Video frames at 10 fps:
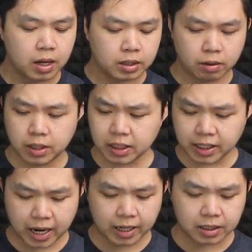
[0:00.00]
So in this
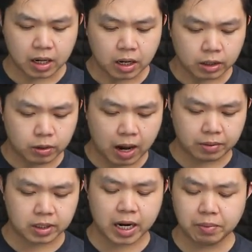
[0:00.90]
case, to
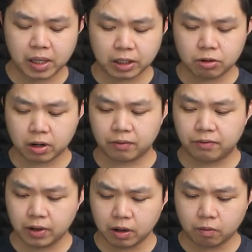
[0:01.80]
have the same electron
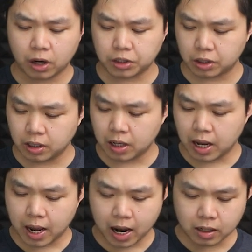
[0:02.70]
configuration,
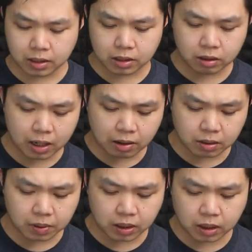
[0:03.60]
and it's turned out
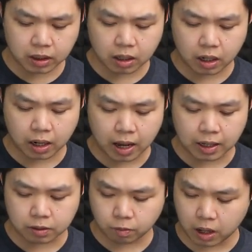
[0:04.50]
to be neon
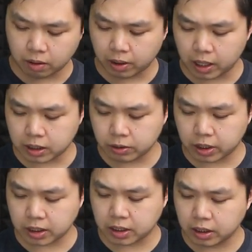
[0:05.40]
as well, as you
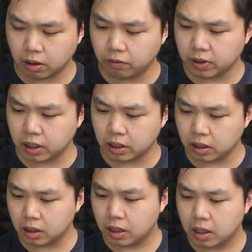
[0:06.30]
can see over
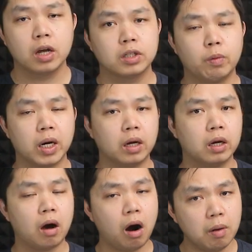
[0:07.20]
here. So when
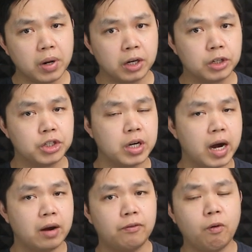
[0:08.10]
carbon
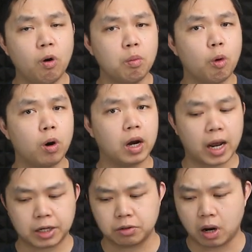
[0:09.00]
share 4 more
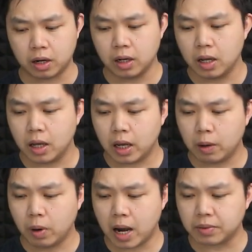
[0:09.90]
electrons,
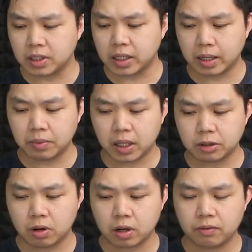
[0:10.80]
it will have the same
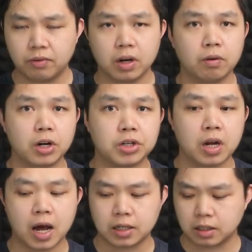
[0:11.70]
electron
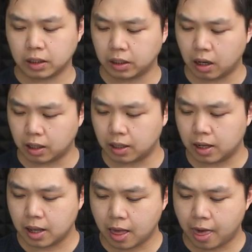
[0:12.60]
configuration as neon.
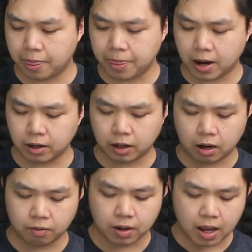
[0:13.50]
And there you
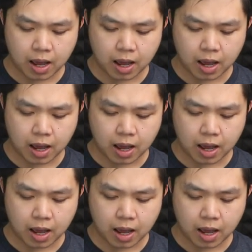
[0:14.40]
go.